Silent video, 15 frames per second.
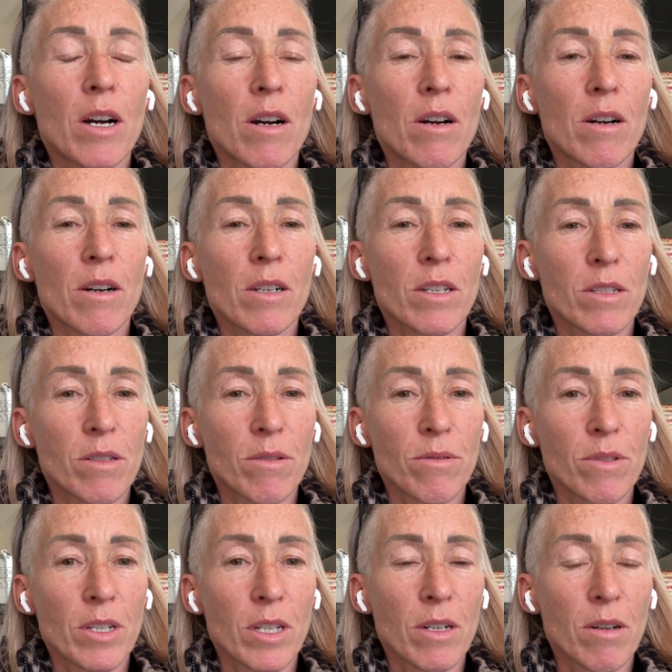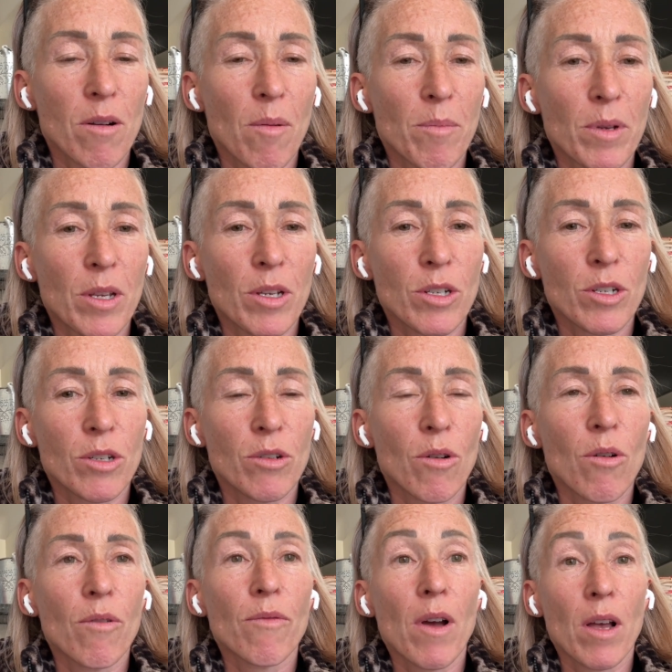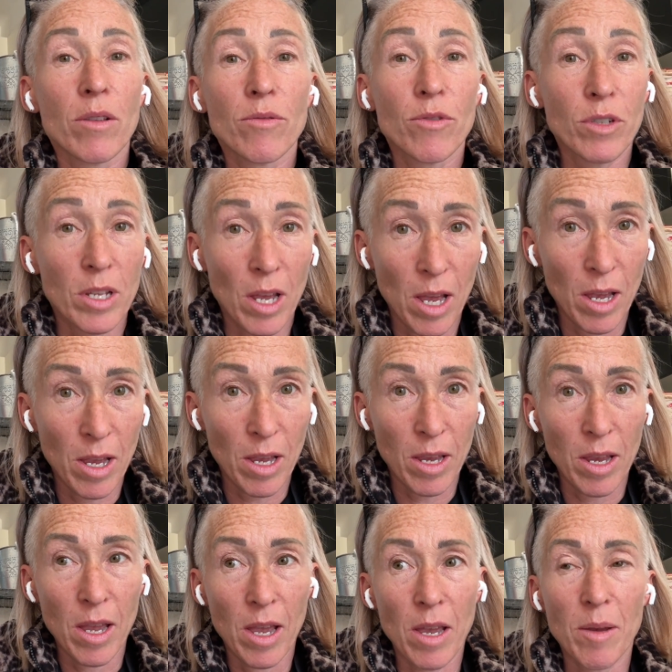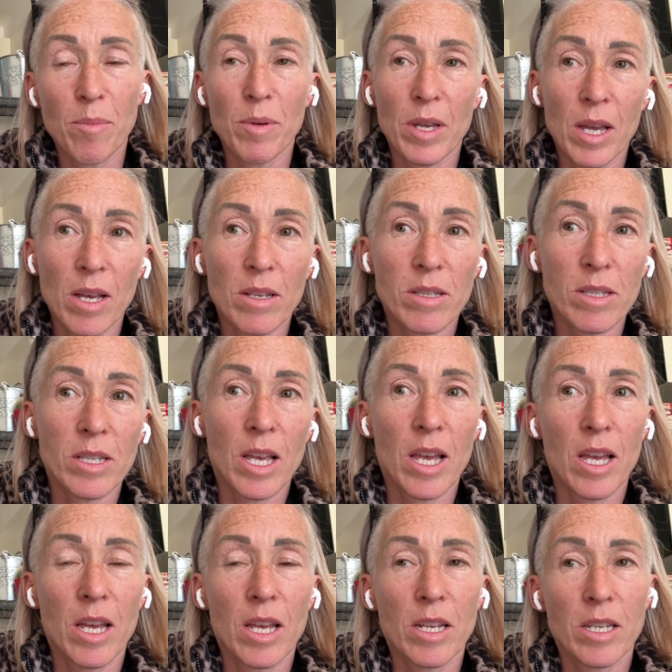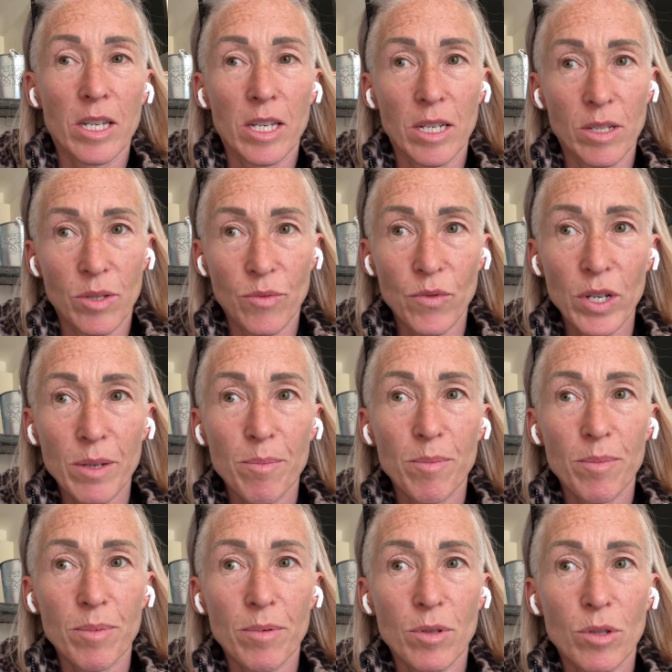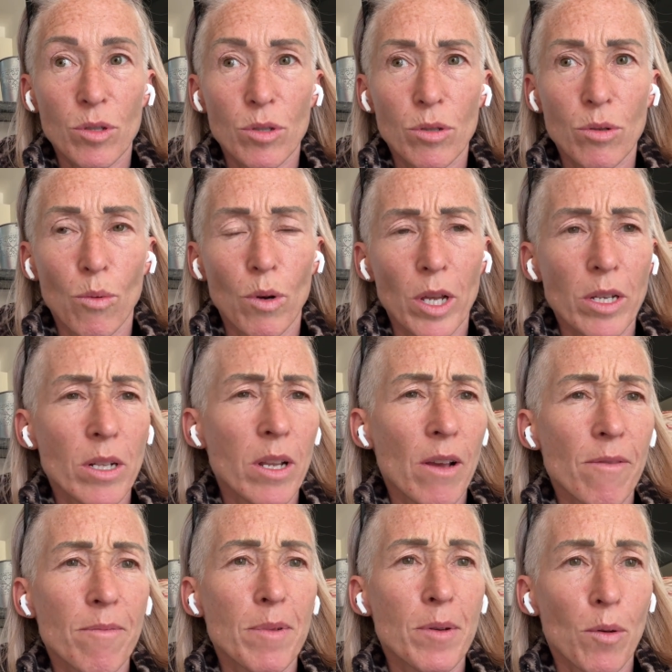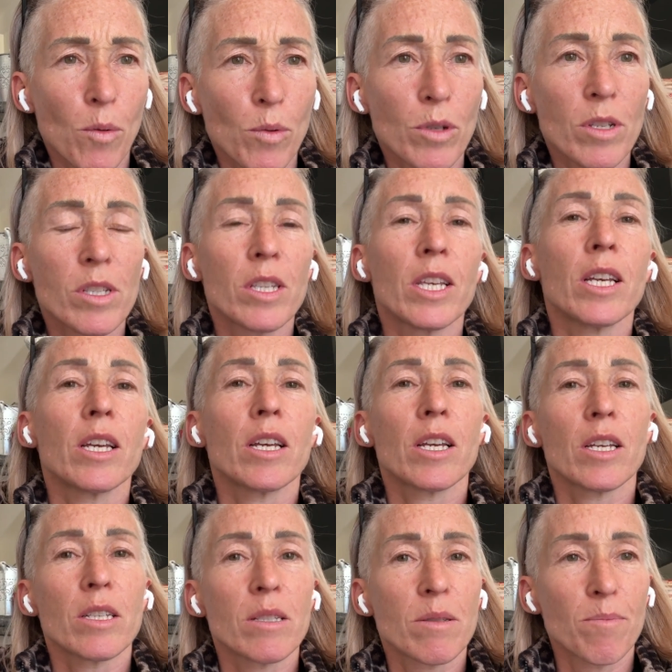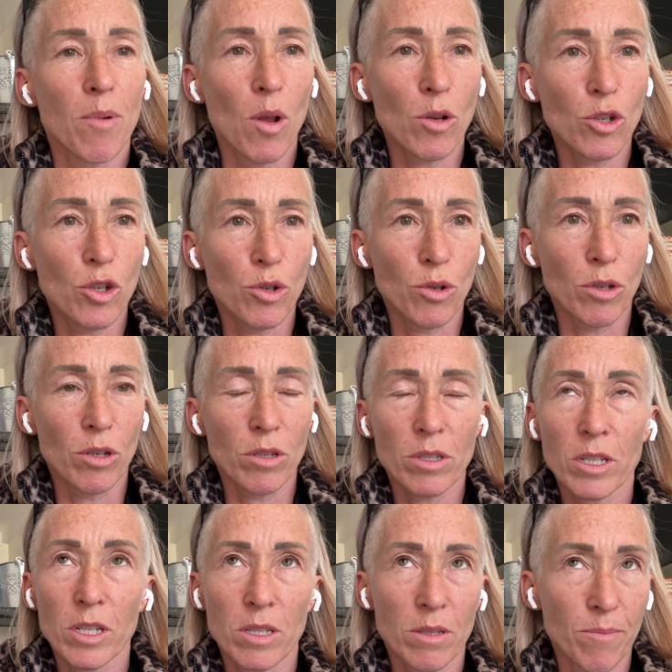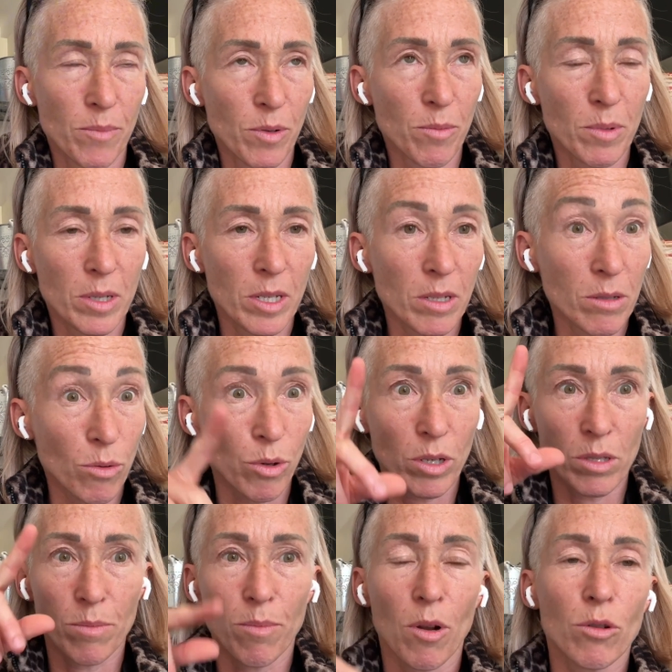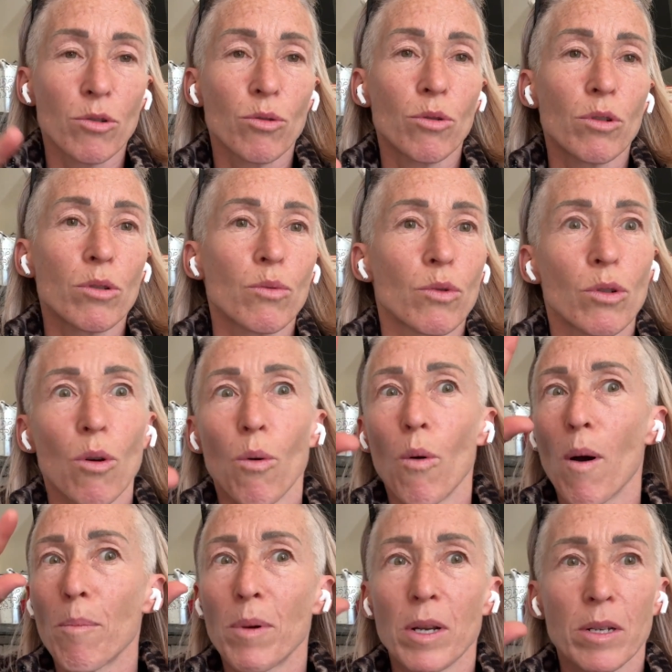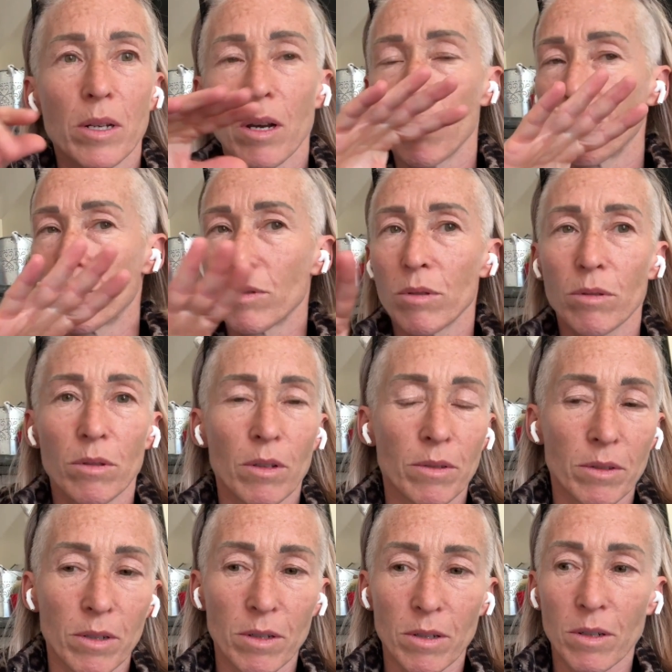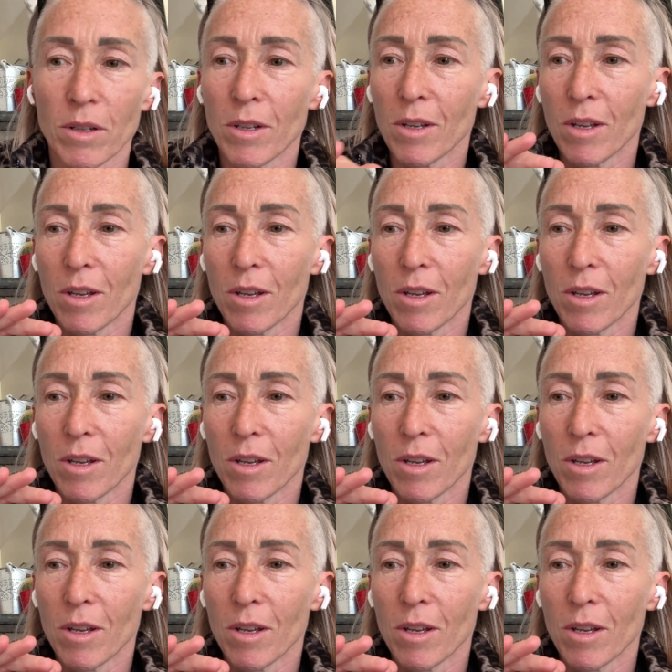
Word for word: Uh, he's using a combination of Android A, APS and XDrip. So lately I've been noticing his blood sugars, he's in puberty, so his blood sugars would go up and down and the